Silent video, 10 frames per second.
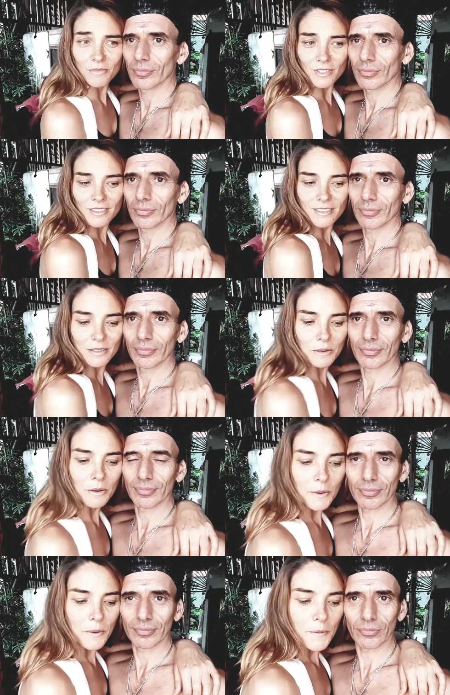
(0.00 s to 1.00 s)
Speaker 1: just
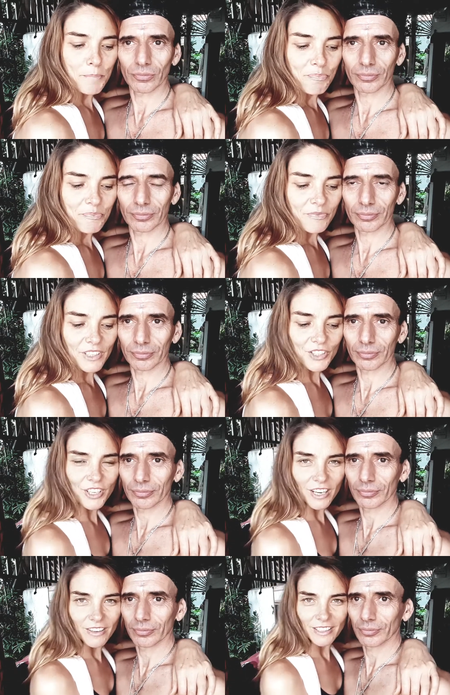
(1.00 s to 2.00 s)

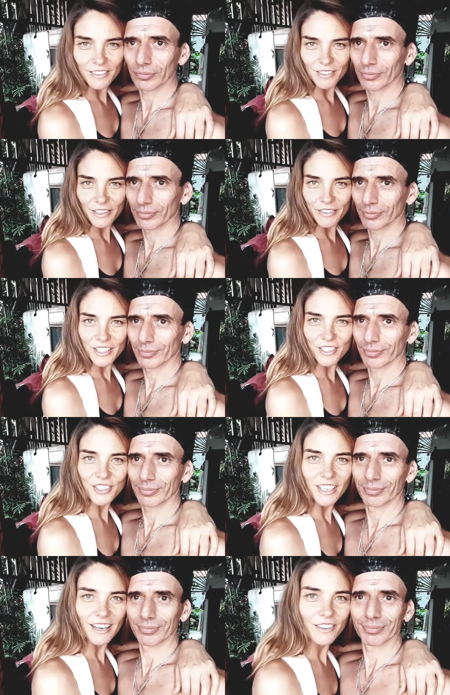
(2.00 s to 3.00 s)
sharing of loving the shit
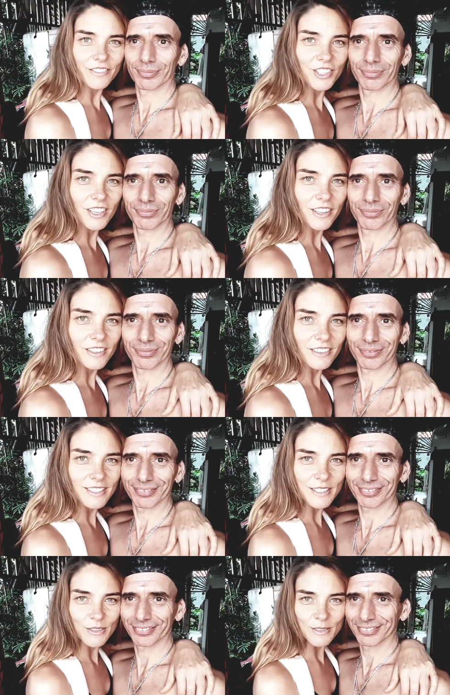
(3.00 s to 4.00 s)
out of each other and it's
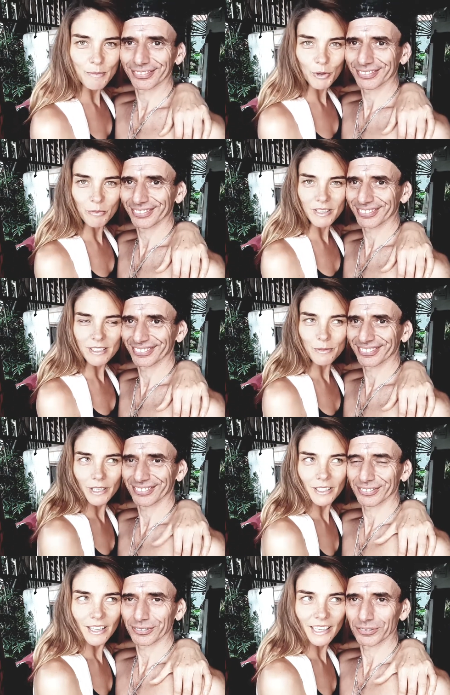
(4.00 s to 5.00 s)
those moments where you
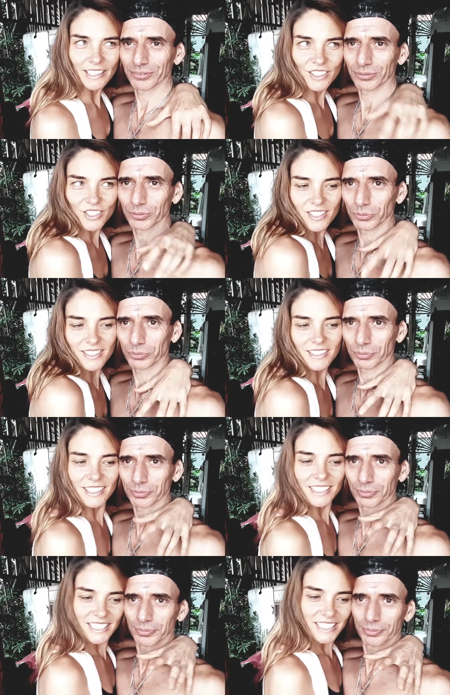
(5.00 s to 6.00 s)
like can just
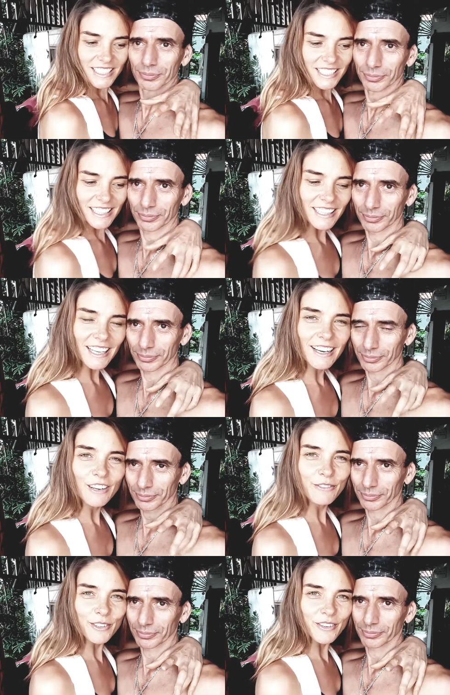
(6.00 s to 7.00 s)
love
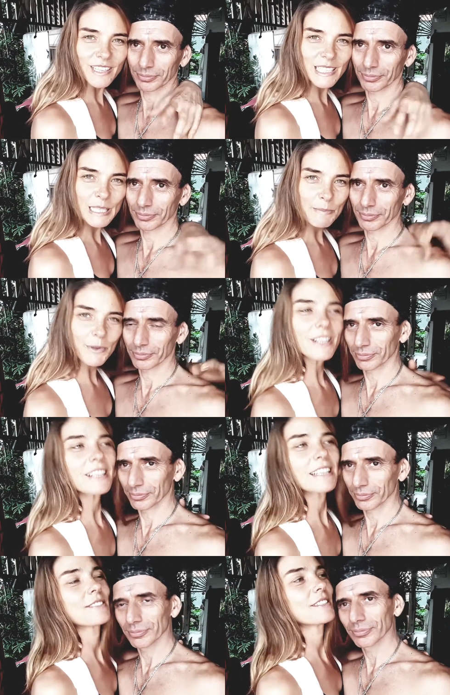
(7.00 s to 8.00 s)
or express
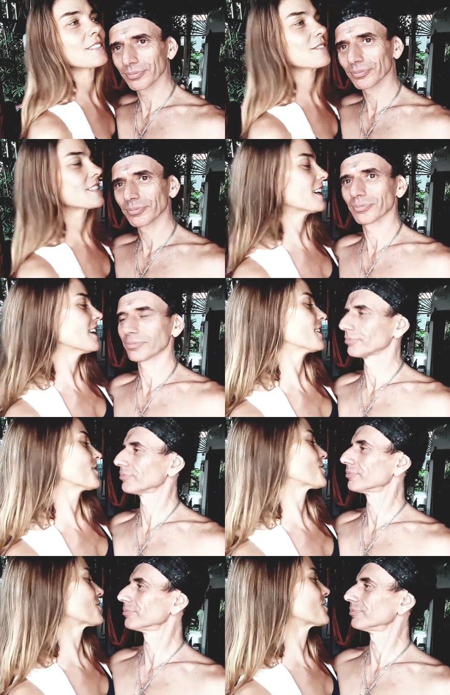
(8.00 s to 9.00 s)
or give touch
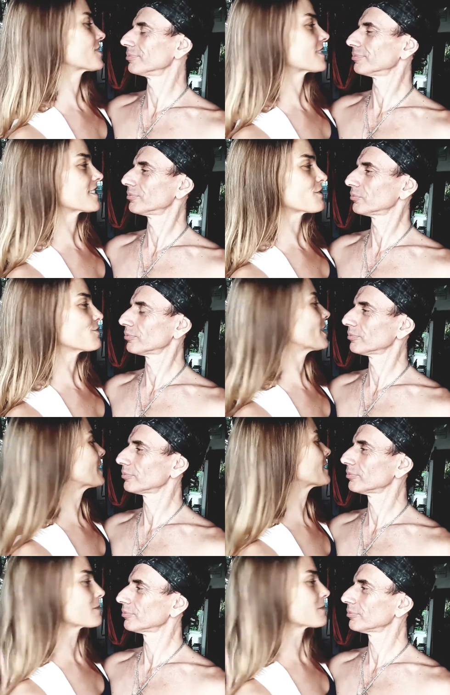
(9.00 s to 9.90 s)
or just a random